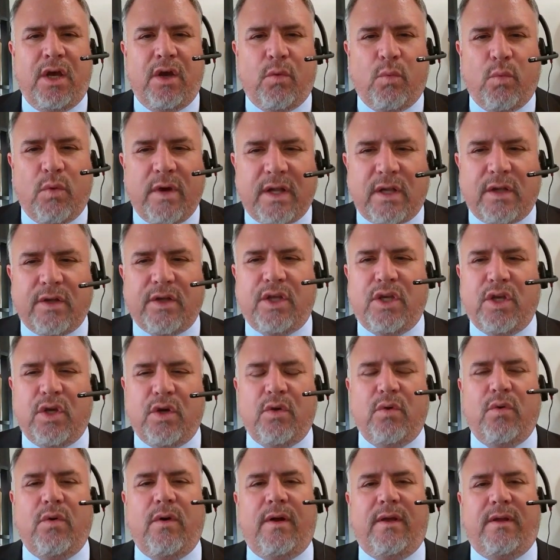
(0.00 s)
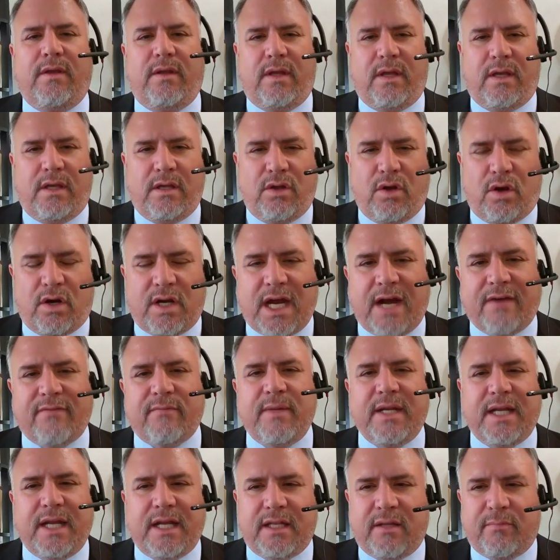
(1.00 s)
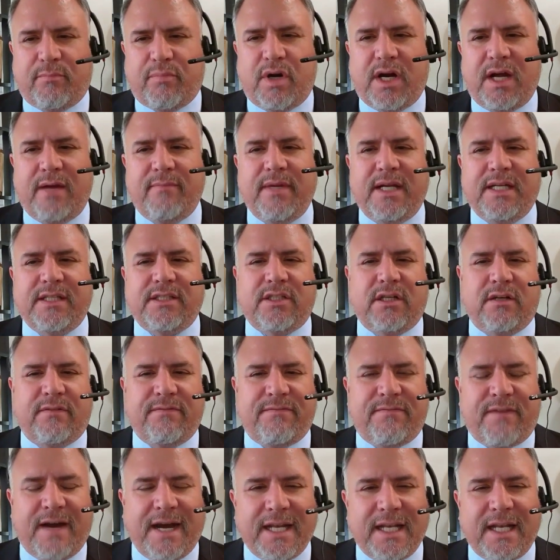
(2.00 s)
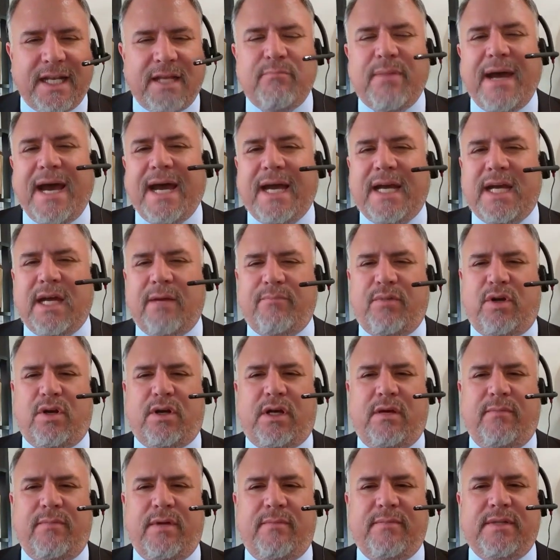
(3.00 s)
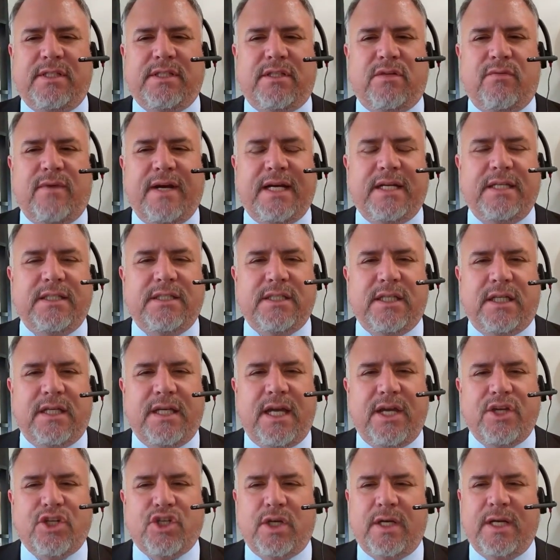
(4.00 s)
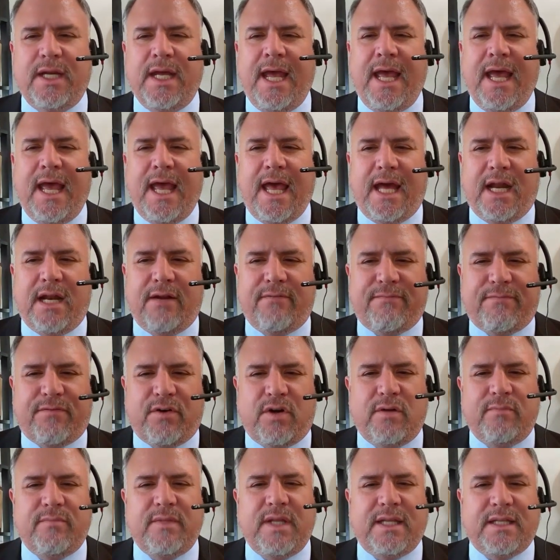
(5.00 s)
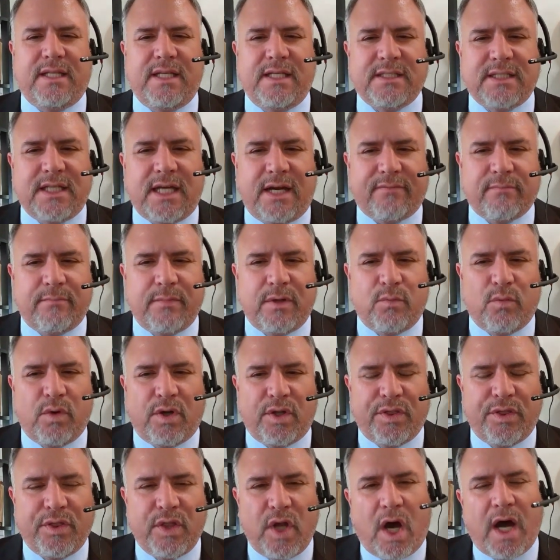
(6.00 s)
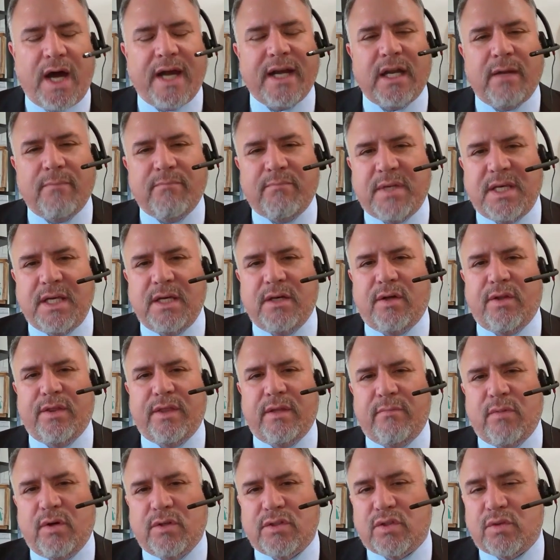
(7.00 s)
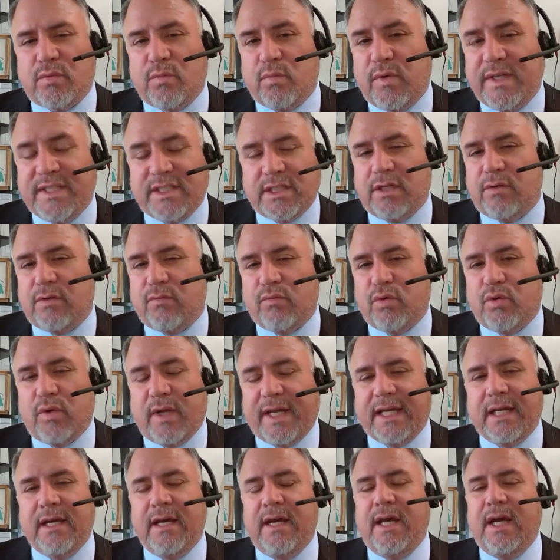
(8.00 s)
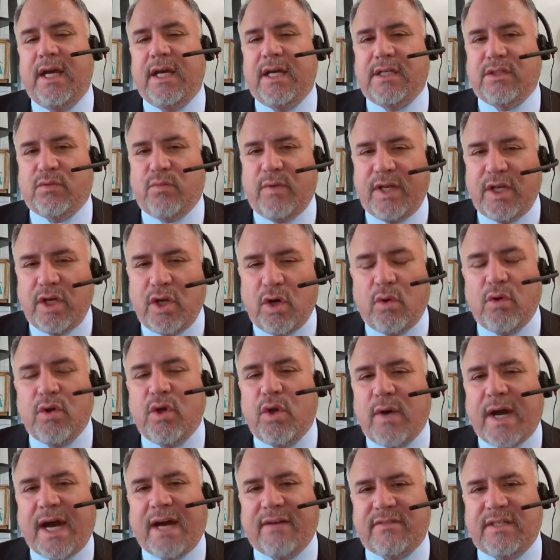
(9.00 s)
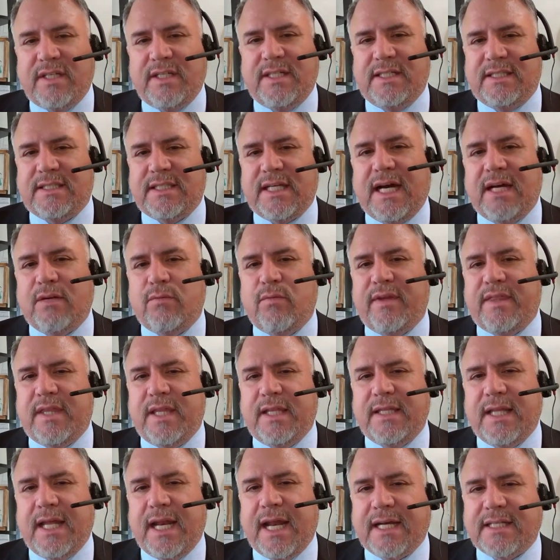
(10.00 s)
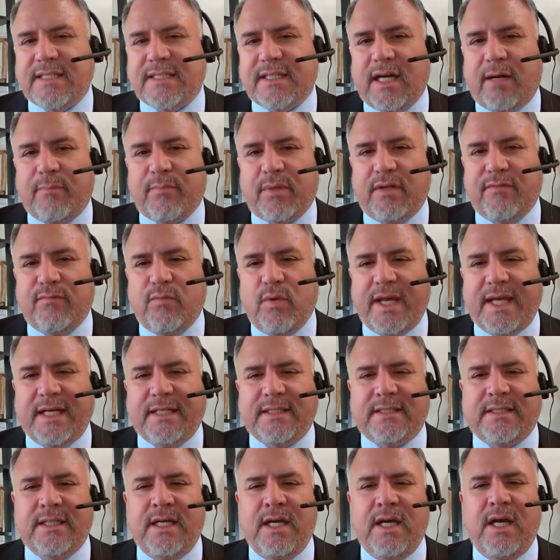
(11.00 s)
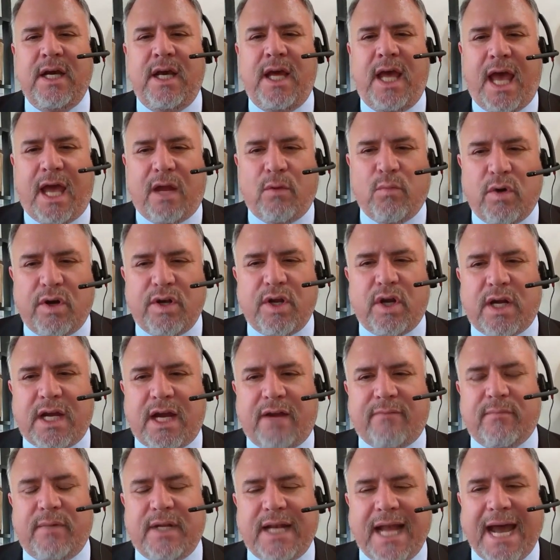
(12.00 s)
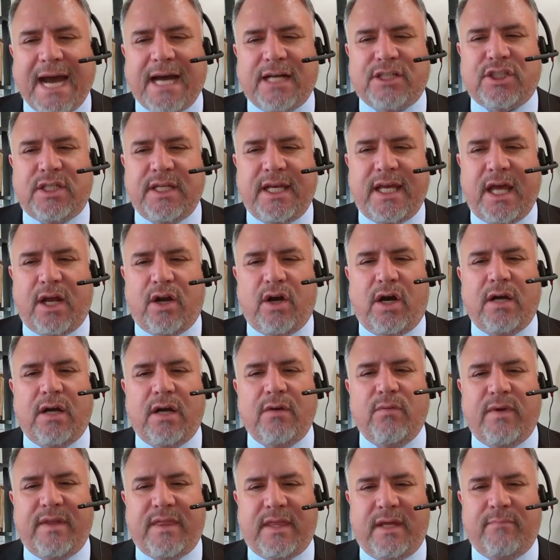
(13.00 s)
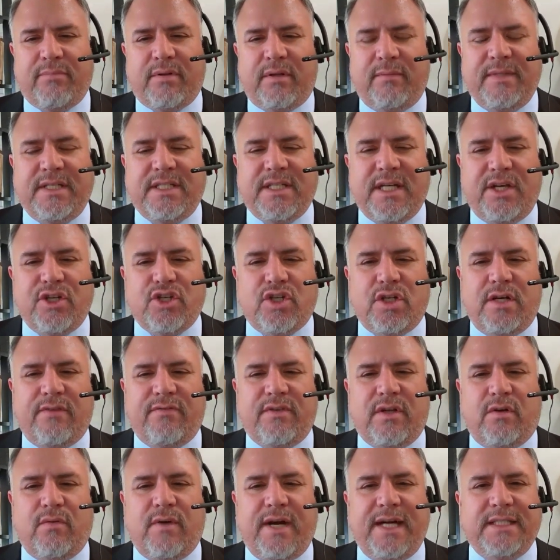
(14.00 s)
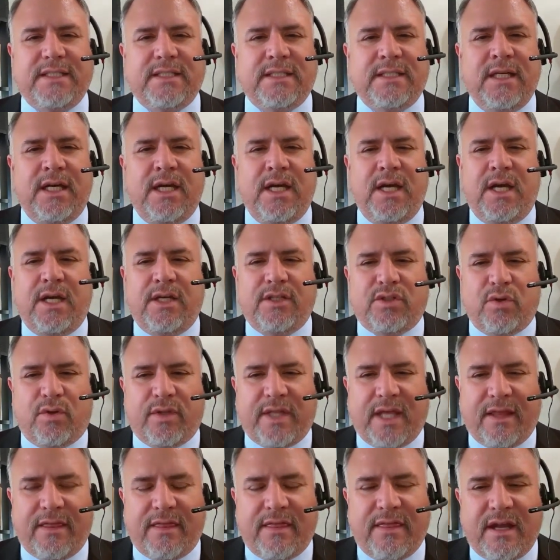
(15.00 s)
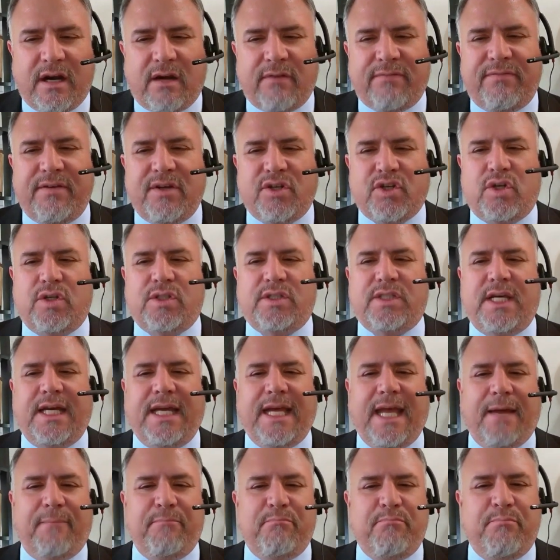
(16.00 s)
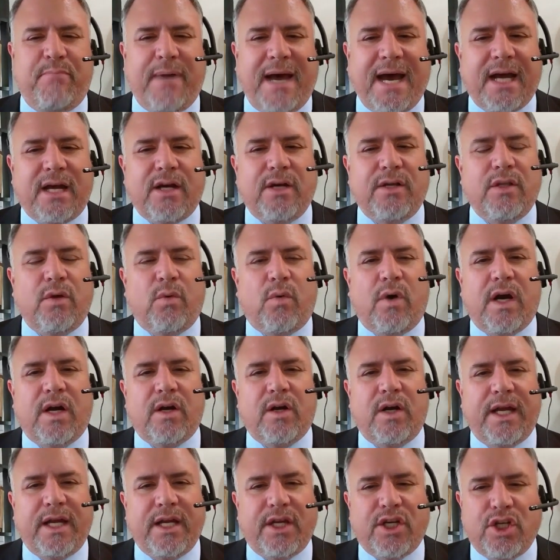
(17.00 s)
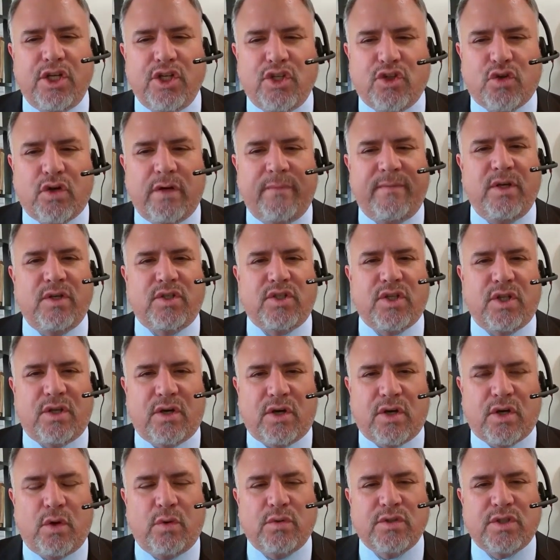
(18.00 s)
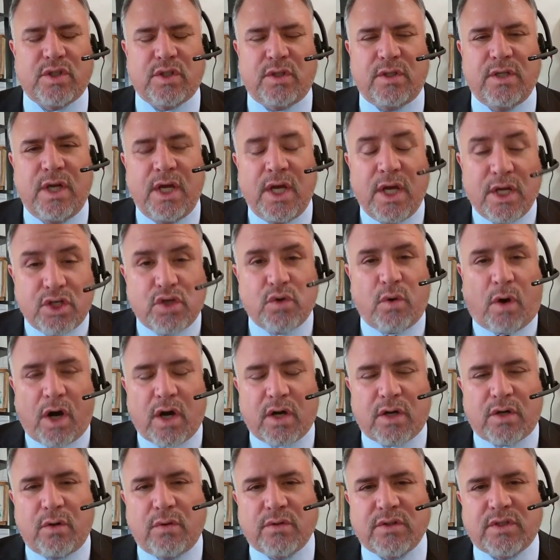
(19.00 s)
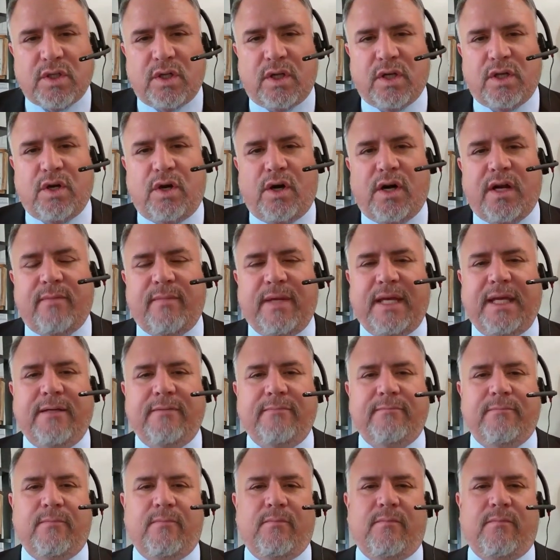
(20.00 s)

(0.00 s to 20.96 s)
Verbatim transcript: Will you your government and the prime minister finally back up your commitments to reconciliation and affirm that this government will not appeal the most recent ruling because we know you have to decide within the next couple of weeks and will your government actually get on with the implementation of their rights so that their fishers can get back on the water and contribute to their coastal to our coastal economy